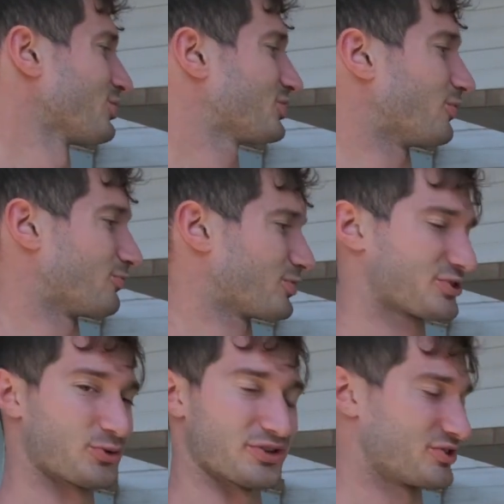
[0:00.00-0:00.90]
So for
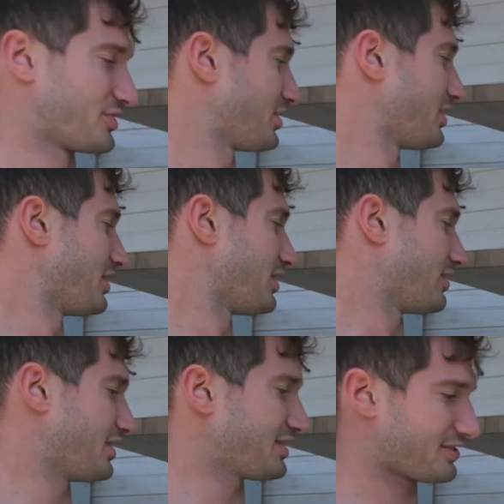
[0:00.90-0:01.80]
storage,
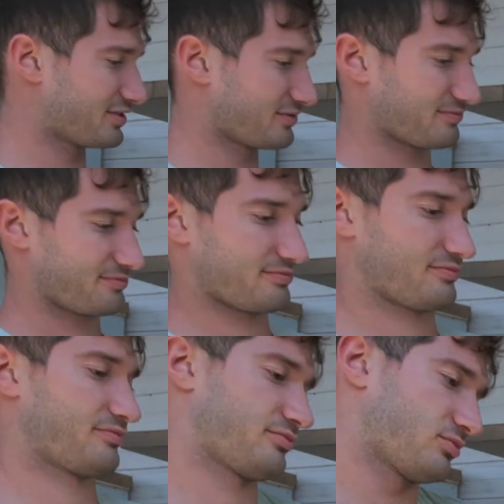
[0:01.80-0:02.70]
this
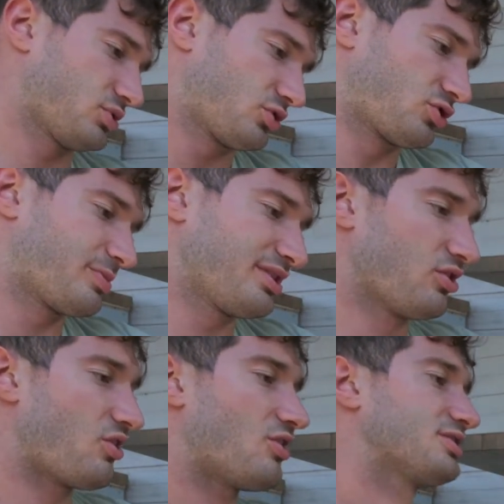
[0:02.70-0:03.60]
took me a
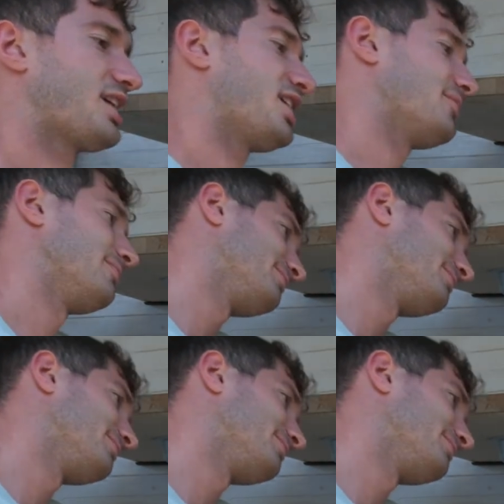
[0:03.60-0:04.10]
long time.